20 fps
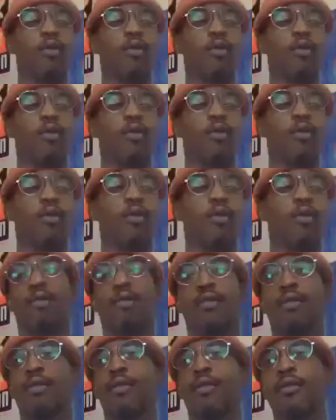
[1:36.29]

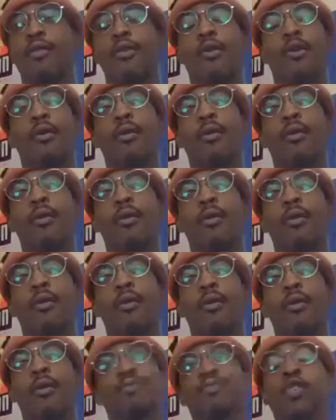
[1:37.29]
or
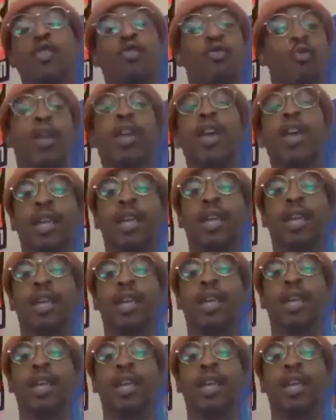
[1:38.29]
green,